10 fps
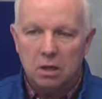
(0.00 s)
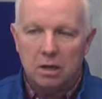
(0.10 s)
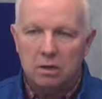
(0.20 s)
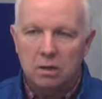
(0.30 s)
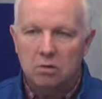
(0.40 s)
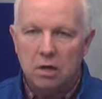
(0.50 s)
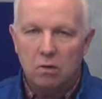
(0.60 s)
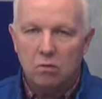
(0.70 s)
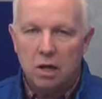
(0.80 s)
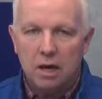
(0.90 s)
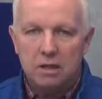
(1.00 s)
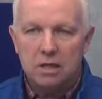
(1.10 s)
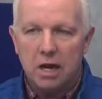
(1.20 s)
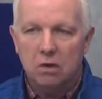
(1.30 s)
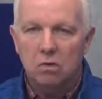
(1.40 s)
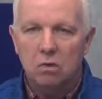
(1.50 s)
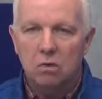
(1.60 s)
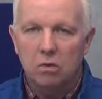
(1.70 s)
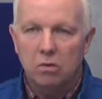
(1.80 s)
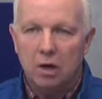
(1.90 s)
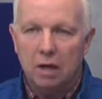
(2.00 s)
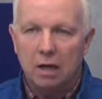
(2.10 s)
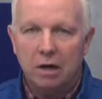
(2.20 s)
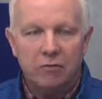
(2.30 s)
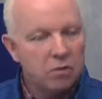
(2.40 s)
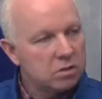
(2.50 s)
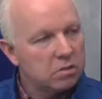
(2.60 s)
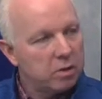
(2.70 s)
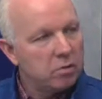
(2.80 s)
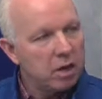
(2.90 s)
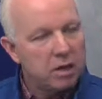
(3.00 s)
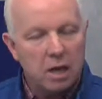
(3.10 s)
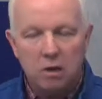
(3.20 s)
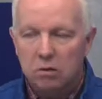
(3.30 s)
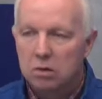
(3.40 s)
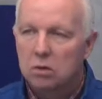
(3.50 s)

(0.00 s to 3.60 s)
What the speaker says: We're not exactly where I'd like for us to be right now,